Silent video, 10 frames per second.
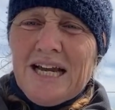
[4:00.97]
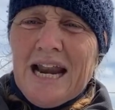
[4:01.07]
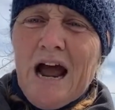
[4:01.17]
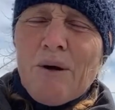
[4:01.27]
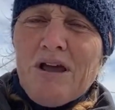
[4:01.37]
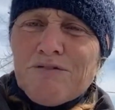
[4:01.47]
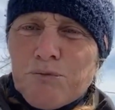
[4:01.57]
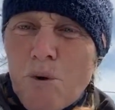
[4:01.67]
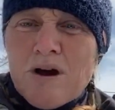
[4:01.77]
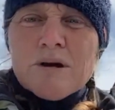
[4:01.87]
Now
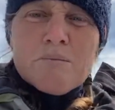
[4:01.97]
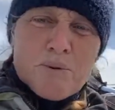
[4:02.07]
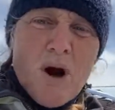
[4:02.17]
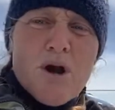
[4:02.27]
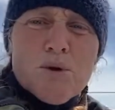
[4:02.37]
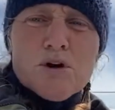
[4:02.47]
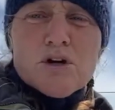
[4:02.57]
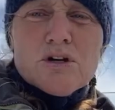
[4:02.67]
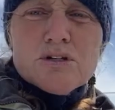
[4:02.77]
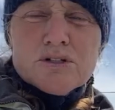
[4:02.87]
if one broke
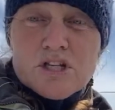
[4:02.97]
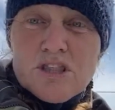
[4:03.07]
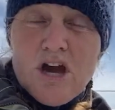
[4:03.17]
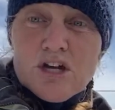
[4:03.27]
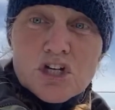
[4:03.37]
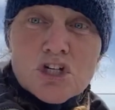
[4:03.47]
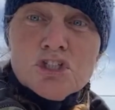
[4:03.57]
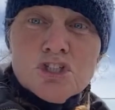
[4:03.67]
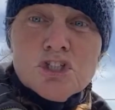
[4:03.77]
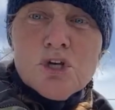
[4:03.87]
so that I
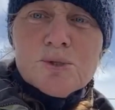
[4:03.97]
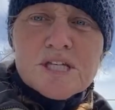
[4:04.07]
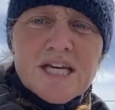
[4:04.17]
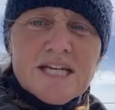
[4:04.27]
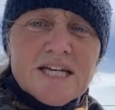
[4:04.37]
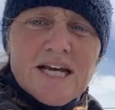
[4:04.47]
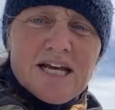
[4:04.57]
couldn't use it